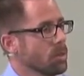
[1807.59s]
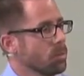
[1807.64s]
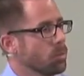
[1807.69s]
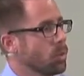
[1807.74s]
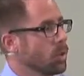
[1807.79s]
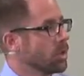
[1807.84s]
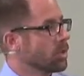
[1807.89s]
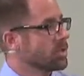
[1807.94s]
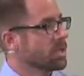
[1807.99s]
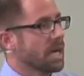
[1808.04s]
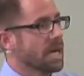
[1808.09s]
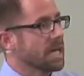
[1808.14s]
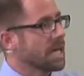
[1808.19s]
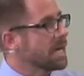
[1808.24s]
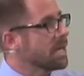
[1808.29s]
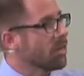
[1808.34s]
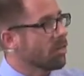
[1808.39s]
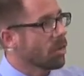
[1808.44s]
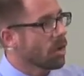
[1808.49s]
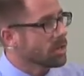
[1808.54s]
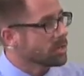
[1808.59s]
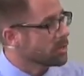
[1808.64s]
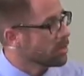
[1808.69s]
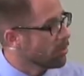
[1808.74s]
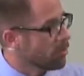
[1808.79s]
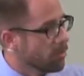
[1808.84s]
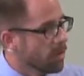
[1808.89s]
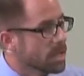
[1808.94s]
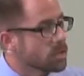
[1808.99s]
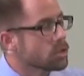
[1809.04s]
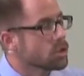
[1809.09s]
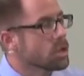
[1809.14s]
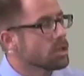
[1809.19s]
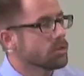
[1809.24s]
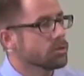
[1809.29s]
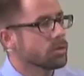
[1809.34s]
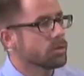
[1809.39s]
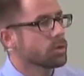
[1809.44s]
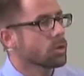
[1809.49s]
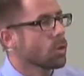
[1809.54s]
put aside any thoughts of
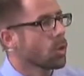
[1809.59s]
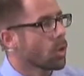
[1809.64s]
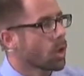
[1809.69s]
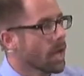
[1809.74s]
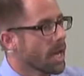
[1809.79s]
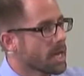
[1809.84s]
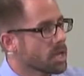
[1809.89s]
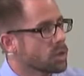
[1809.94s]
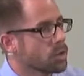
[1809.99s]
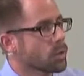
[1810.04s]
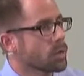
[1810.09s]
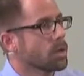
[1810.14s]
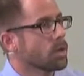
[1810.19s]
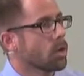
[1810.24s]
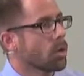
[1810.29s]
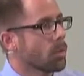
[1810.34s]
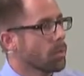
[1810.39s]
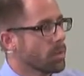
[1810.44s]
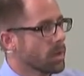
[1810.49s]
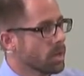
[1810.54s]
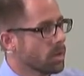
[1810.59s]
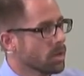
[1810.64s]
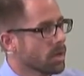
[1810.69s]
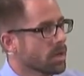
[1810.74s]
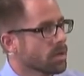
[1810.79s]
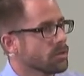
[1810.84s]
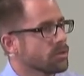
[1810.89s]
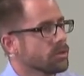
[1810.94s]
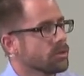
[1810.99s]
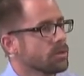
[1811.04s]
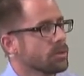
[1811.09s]
vengeance or hatred or bitterness,